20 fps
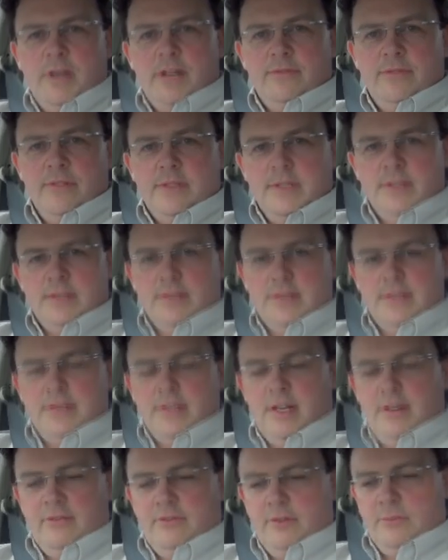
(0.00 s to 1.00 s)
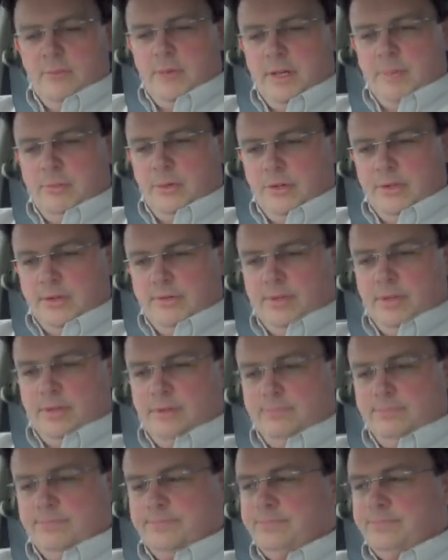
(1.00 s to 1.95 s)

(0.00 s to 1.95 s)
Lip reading: benefits, as I say, from my point of view.